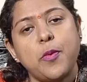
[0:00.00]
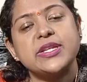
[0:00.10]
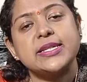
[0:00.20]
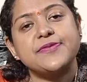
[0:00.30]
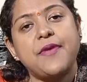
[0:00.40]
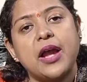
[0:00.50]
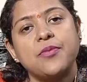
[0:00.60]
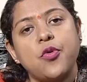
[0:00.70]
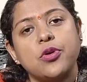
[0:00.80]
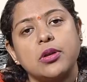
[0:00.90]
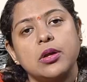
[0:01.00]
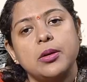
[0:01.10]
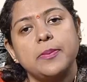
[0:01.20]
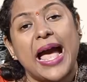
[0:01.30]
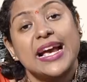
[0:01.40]
which is far more
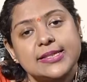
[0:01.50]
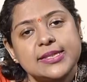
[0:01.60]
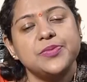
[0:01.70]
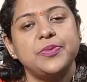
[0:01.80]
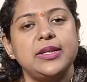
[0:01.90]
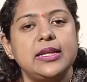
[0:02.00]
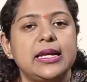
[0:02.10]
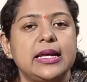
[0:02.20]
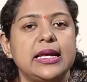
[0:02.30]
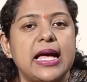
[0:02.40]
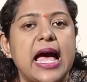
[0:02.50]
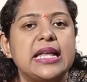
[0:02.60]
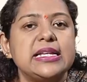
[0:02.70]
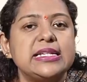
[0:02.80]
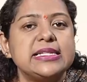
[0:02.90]
accessible,
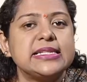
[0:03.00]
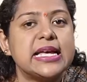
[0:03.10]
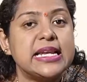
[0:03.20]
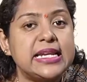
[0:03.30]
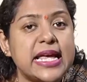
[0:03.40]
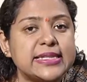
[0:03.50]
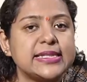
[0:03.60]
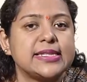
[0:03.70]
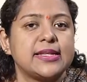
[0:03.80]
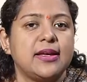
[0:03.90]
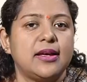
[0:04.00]
and it is less